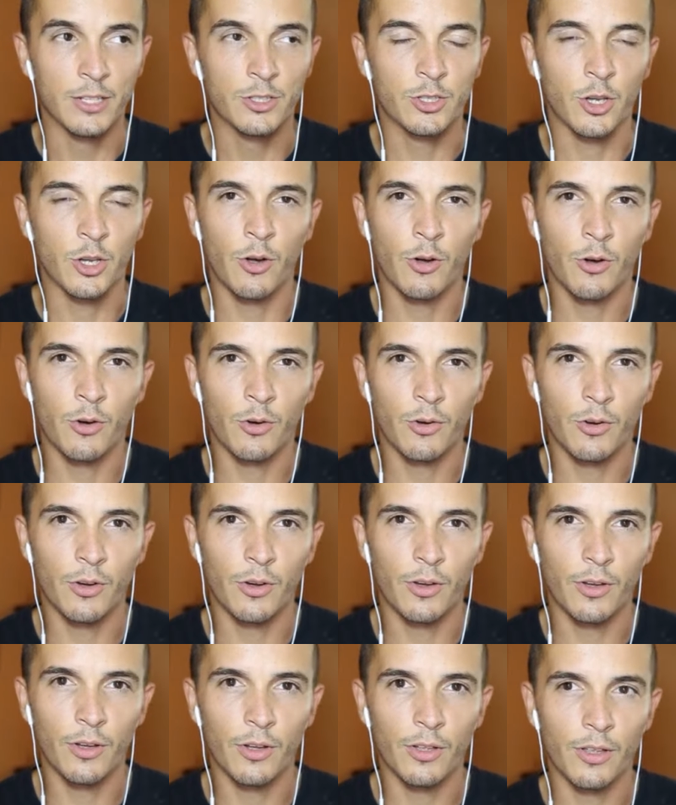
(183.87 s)

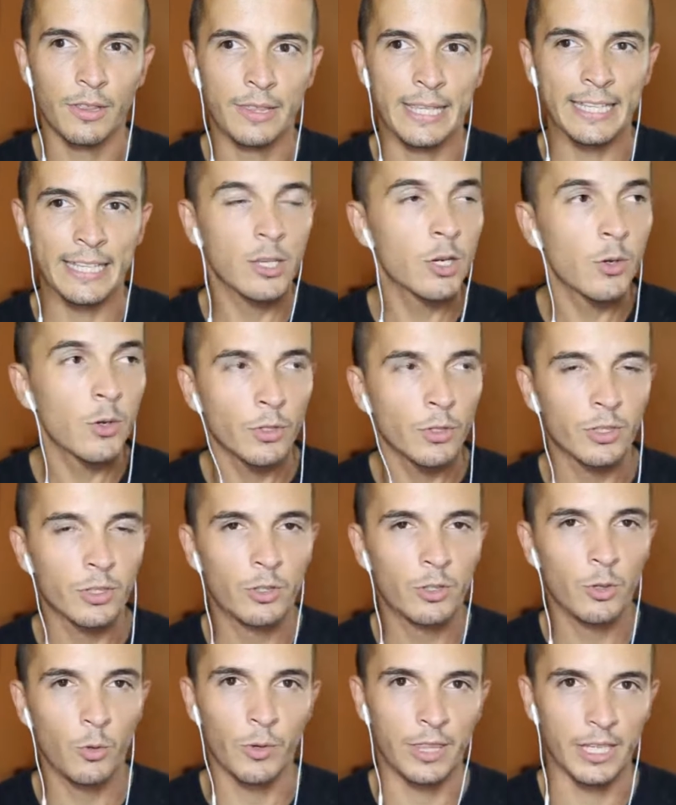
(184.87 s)
So they don't know what to
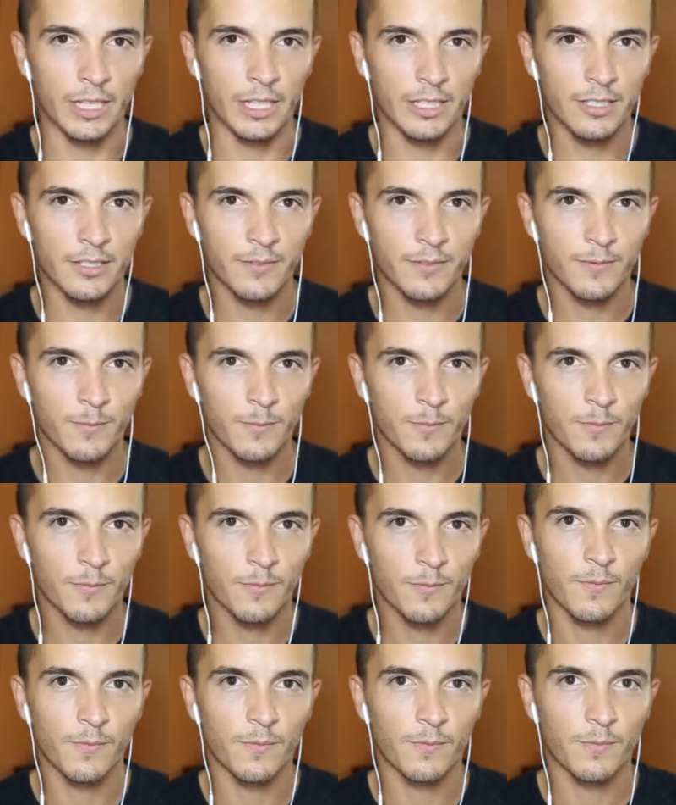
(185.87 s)
do with this.
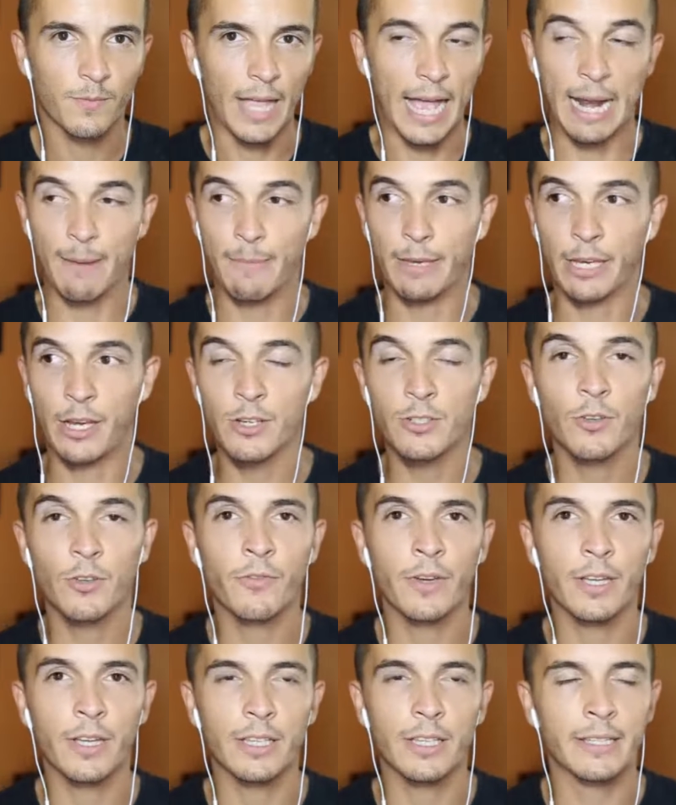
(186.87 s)
And because
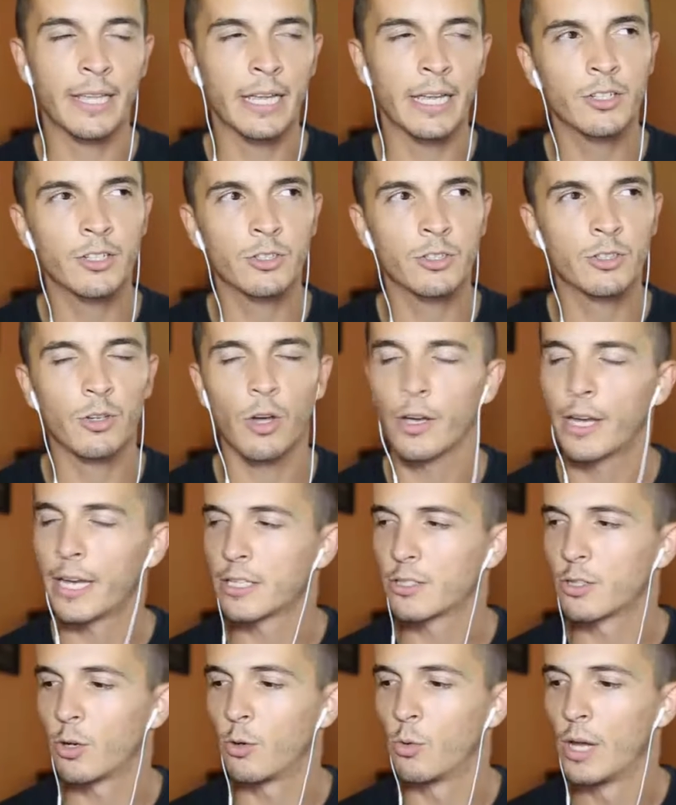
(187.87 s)
of it, they just do,
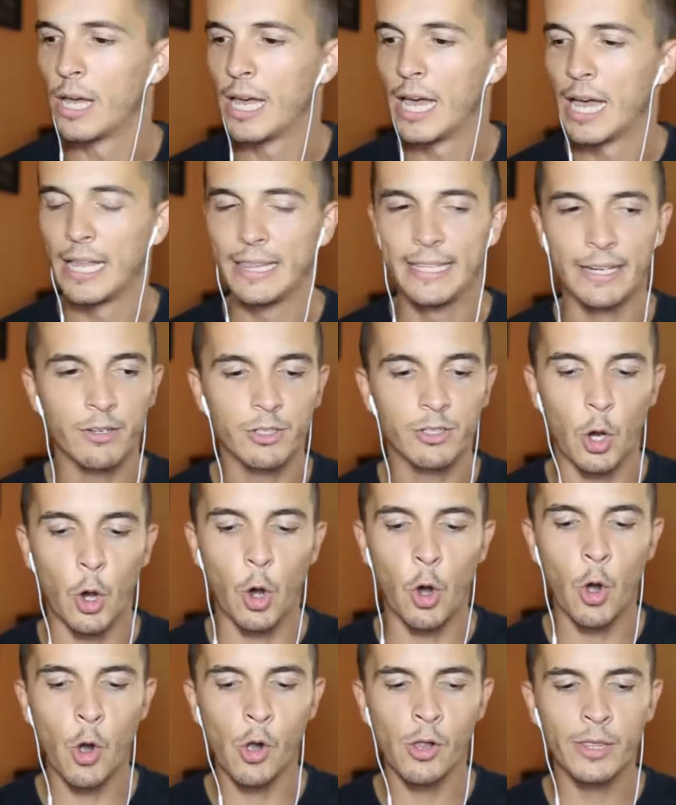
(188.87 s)
okay, so there is
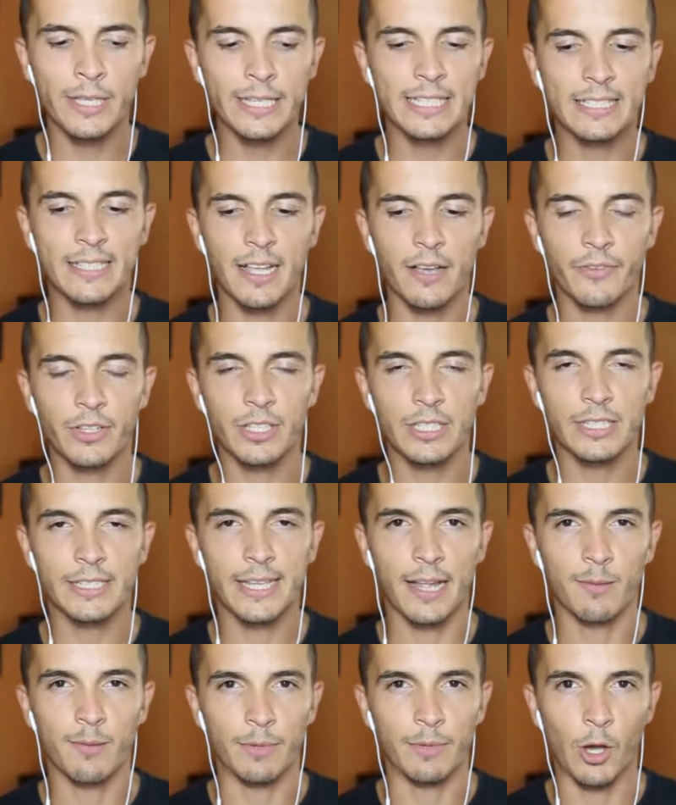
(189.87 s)
all this stuff
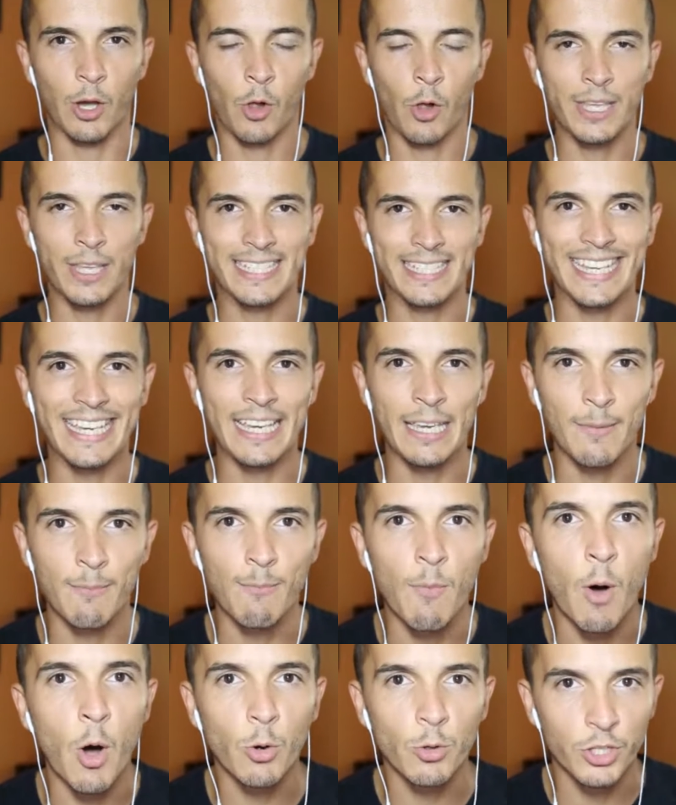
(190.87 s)
inside me, all these
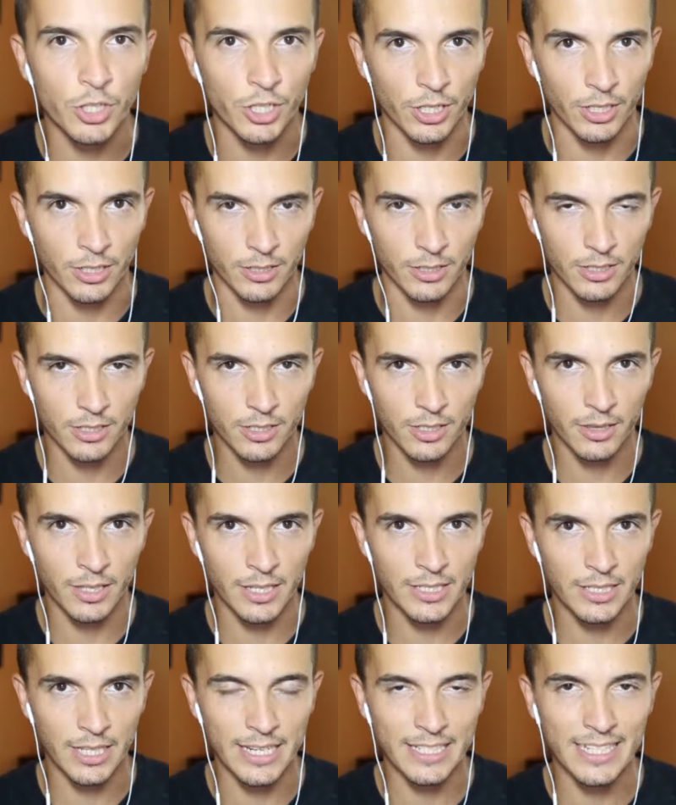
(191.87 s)
emotions.
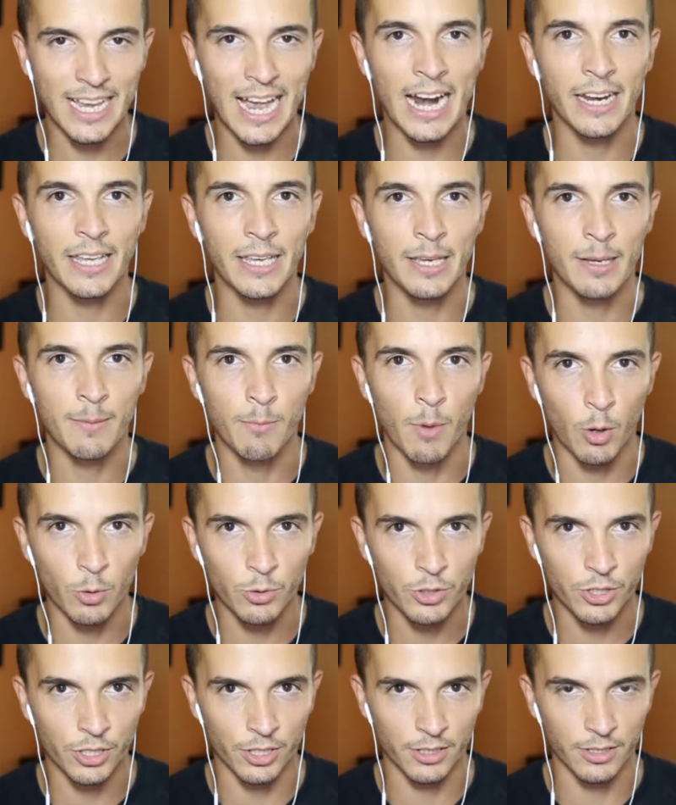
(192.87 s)
These things are
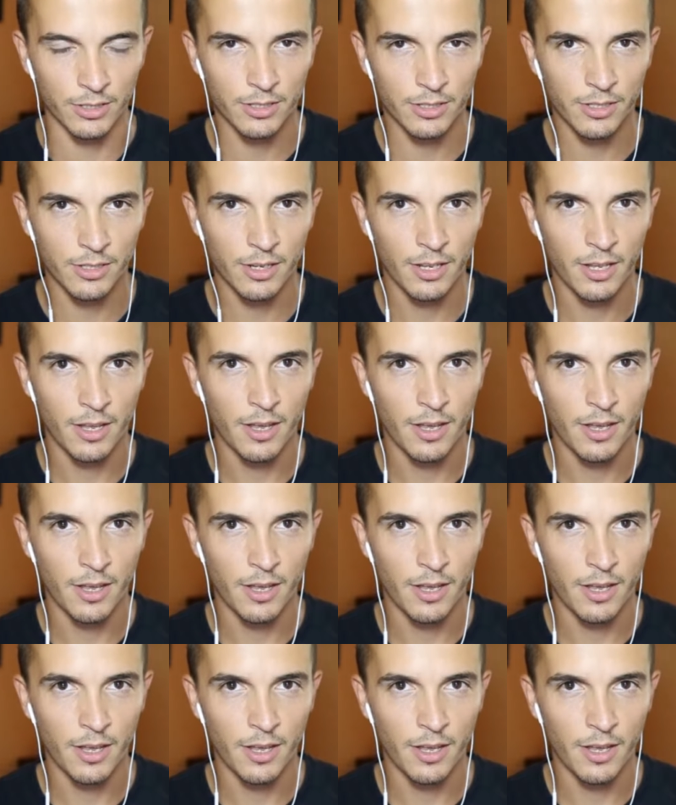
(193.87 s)
emotions.